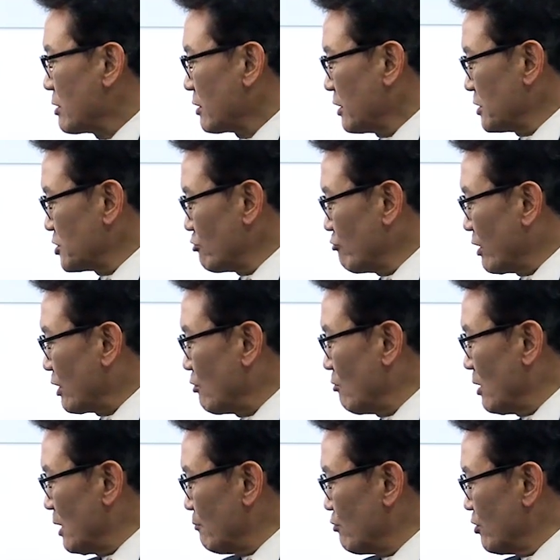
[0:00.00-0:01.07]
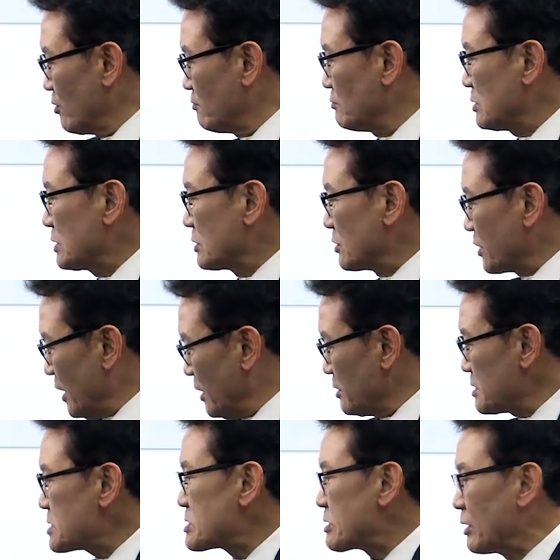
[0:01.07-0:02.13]
gets the equilibrium
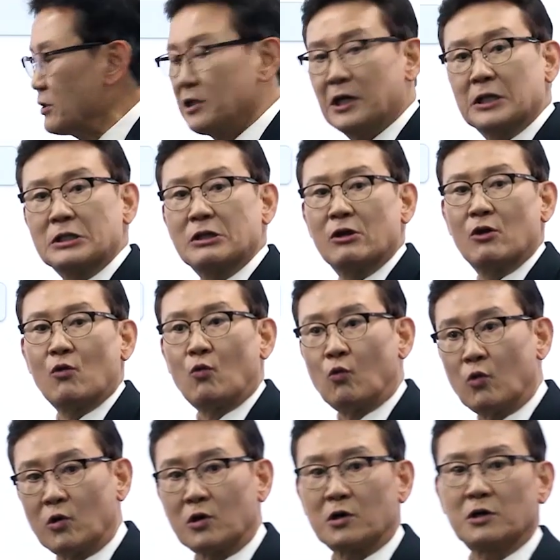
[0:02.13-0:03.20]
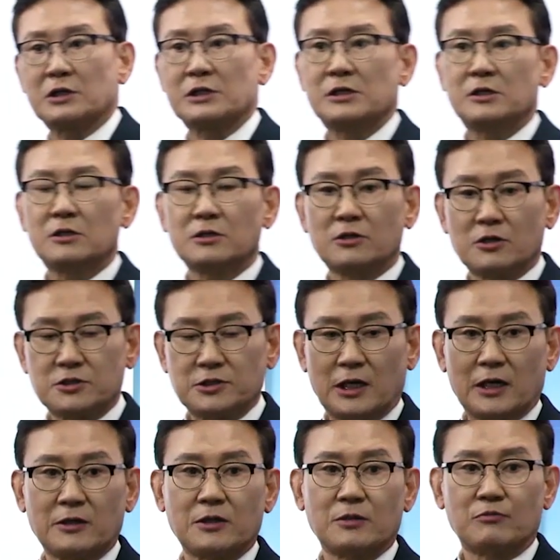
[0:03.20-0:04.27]
again, and then war does
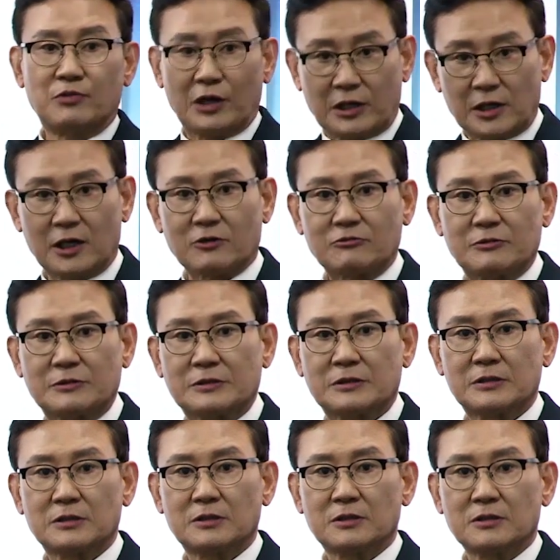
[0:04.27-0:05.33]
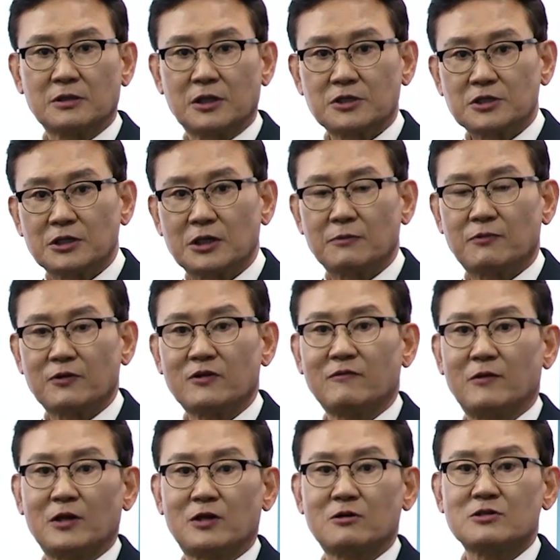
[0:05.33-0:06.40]
not break out. That's the
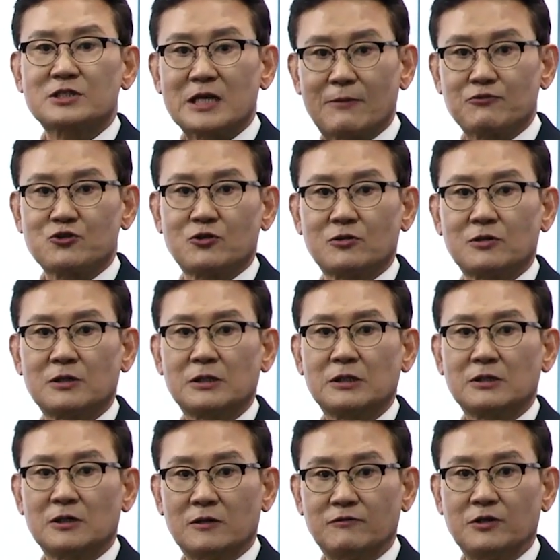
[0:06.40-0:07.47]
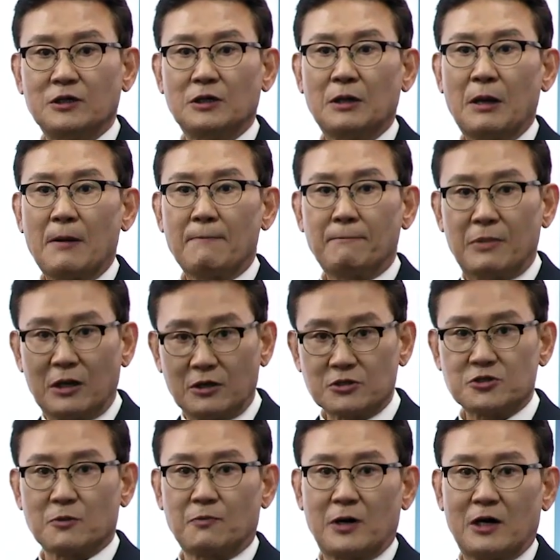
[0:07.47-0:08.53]
fundamental assumption of the
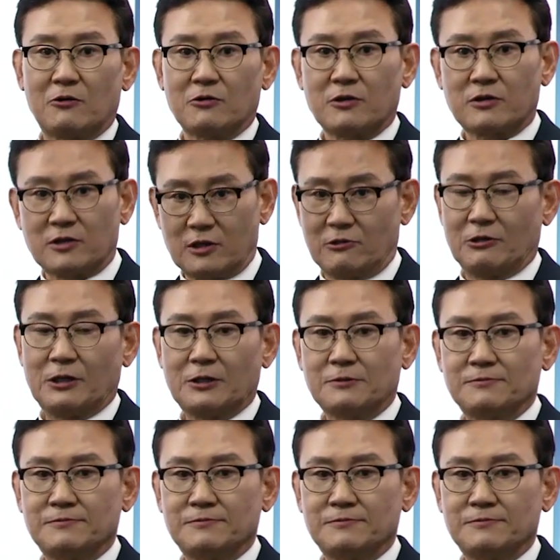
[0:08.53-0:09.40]
balance of power theory.